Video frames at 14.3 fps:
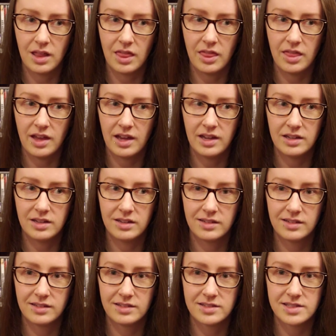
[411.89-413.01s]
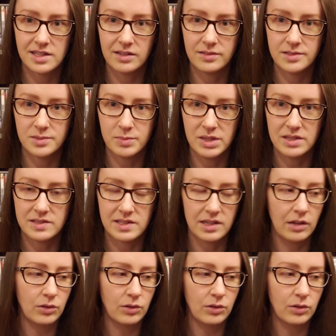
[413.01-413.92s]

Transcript: that sounds amazing.